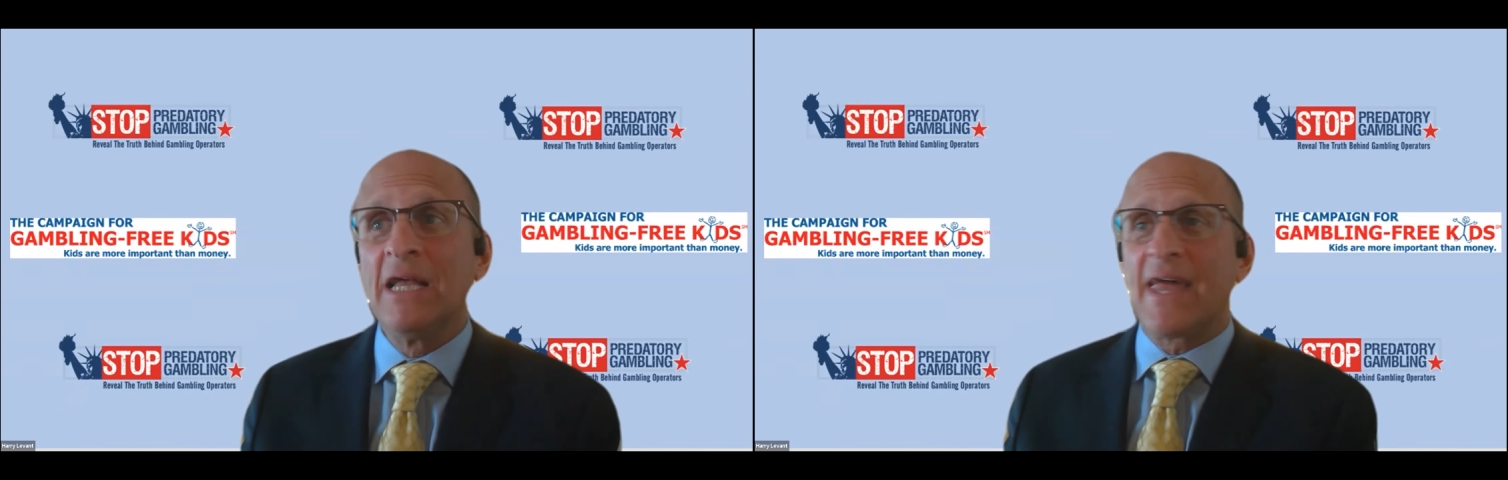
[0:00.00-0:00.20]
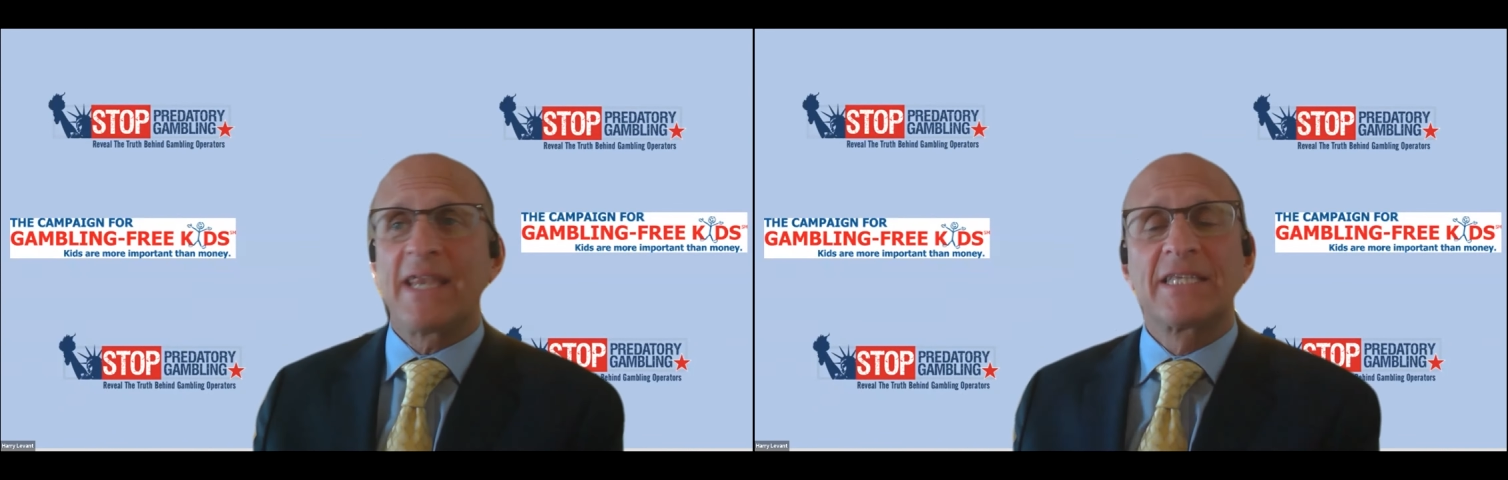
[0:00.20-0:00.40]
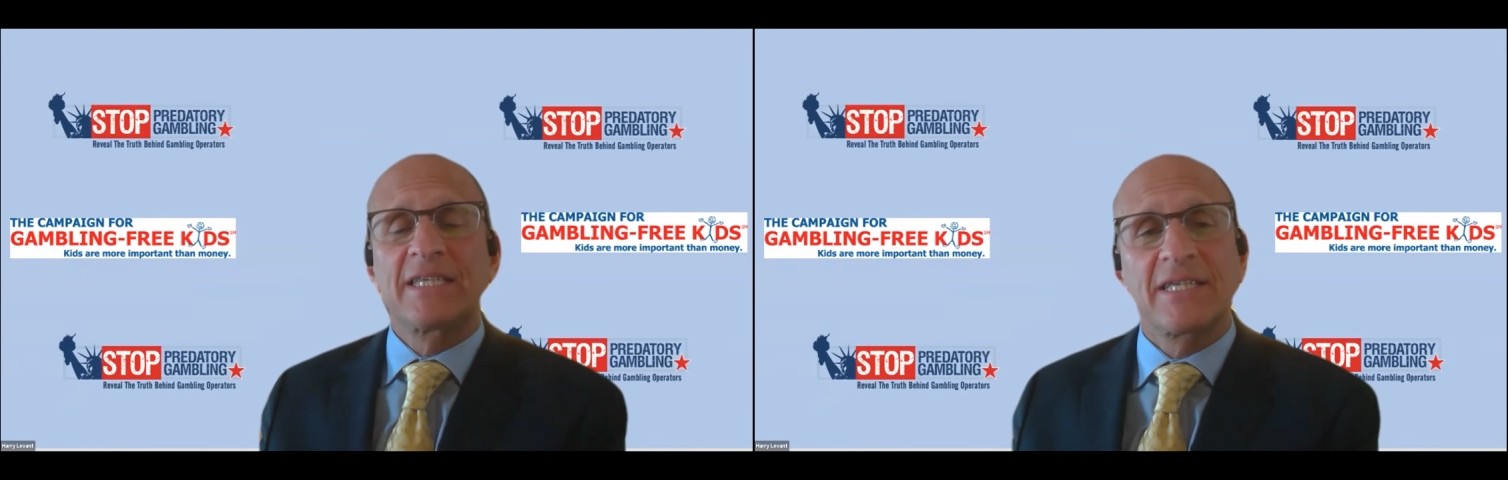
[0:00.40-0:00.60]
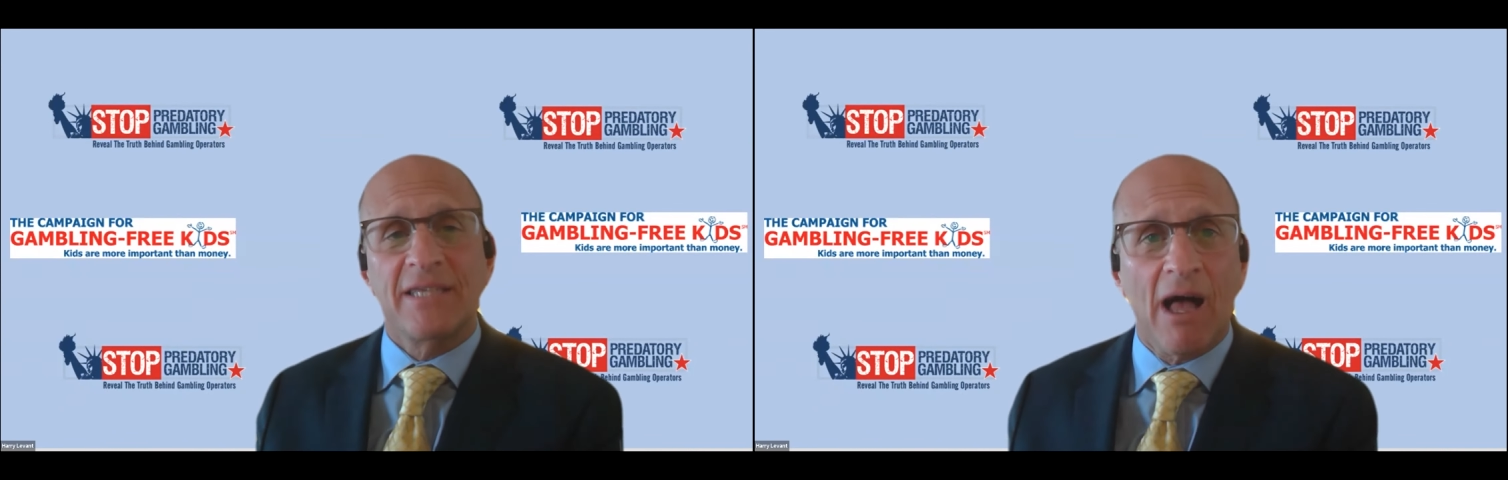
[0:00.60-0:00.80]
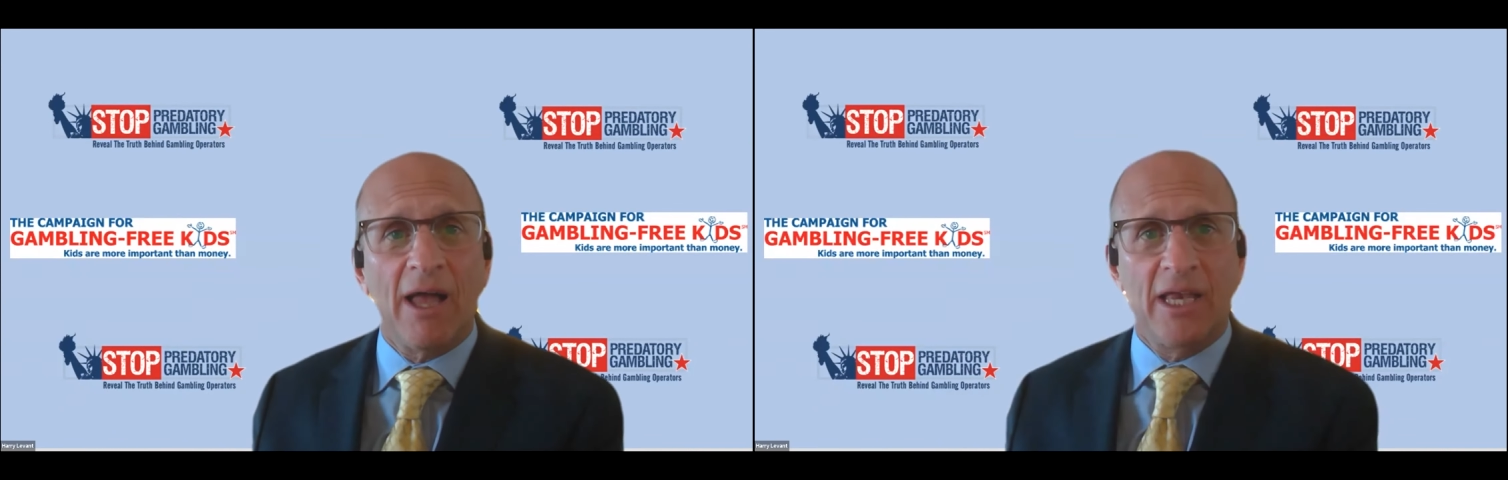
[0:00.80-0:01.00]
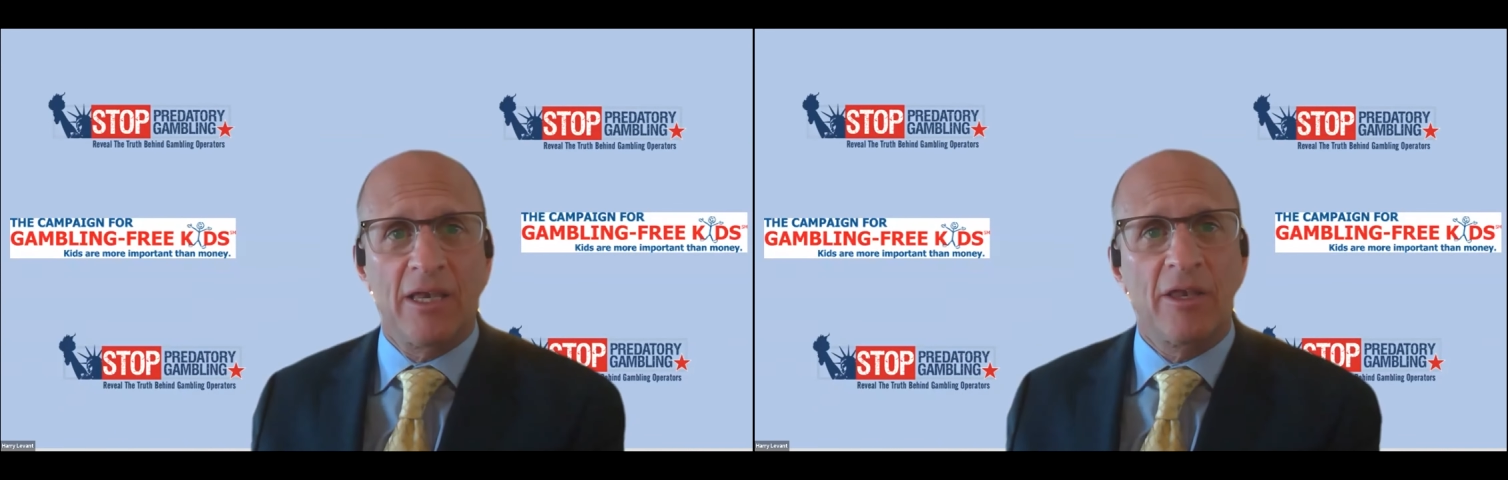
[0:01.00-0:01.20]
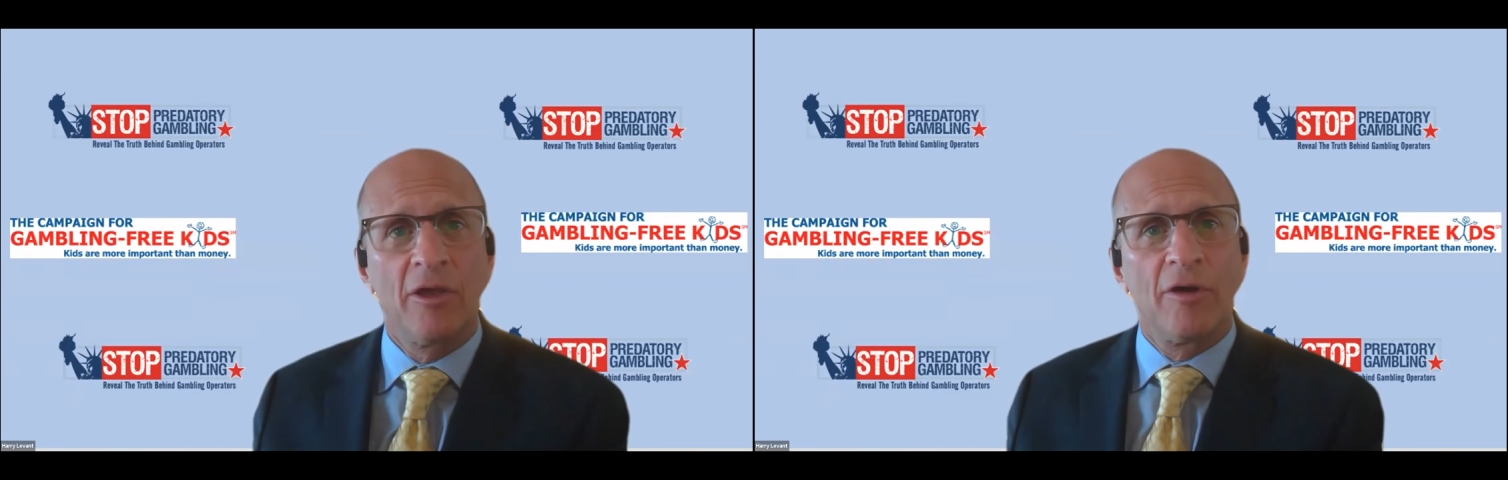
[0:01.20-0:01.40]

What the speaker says: that is designed